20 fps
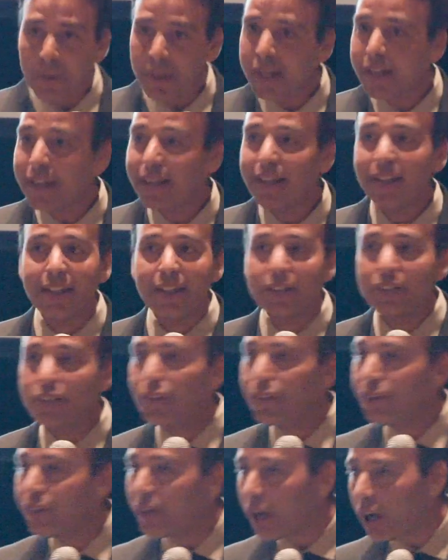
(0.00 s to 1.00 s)
putting it
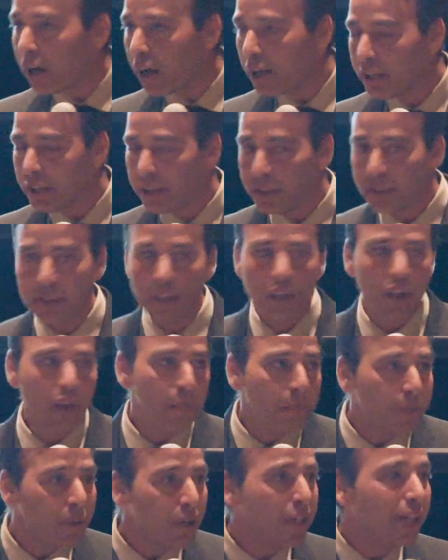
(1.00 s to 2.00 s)
into your art,
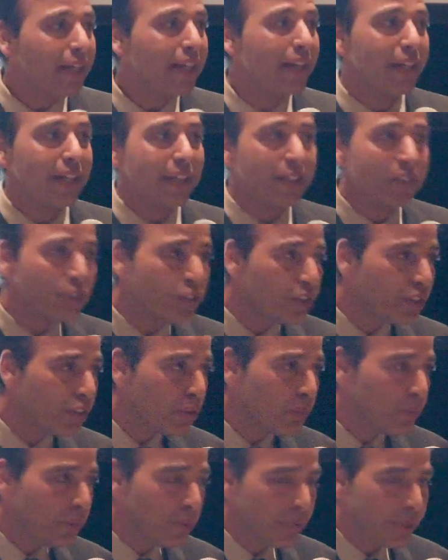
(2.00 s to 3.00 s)
putting it into
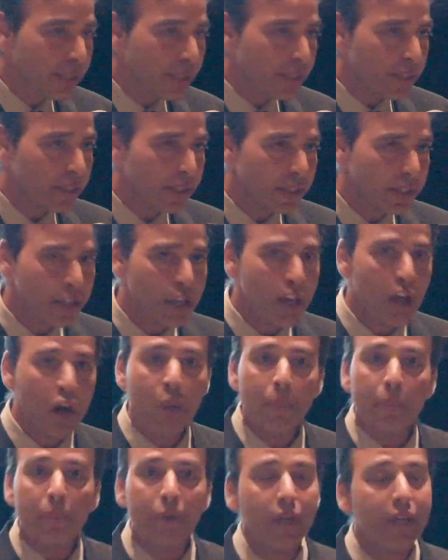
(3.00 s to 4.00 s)
your music,
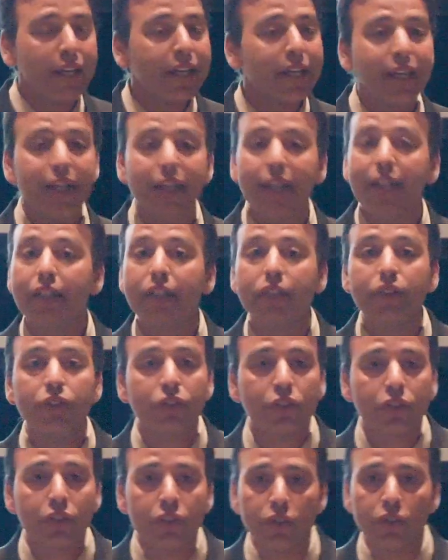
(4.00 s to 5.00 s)
putting it
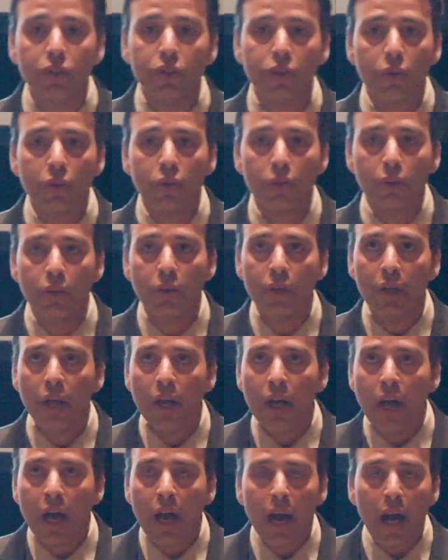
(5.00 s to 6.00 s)
into
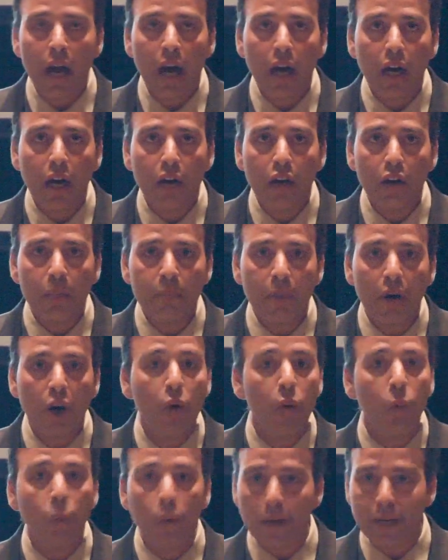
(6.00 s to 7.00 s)

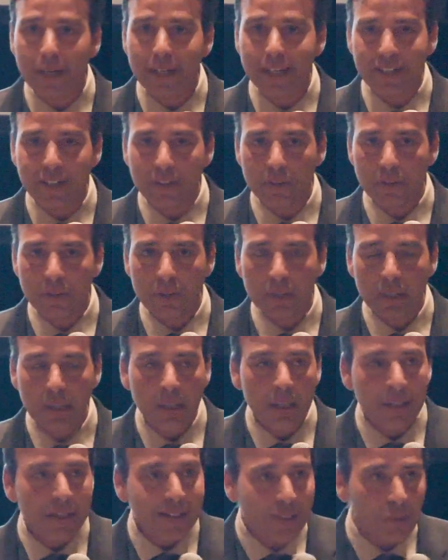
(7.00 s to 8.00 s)
a workout.
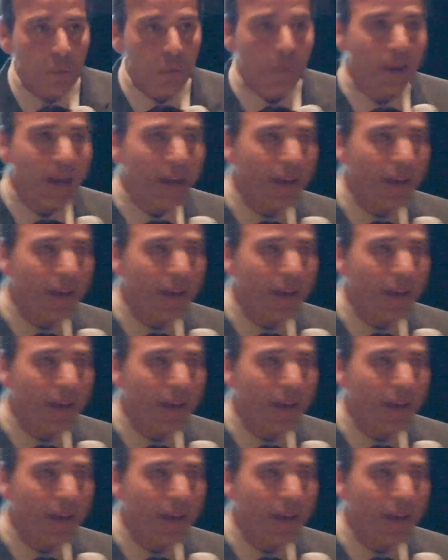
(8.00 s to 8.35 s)
So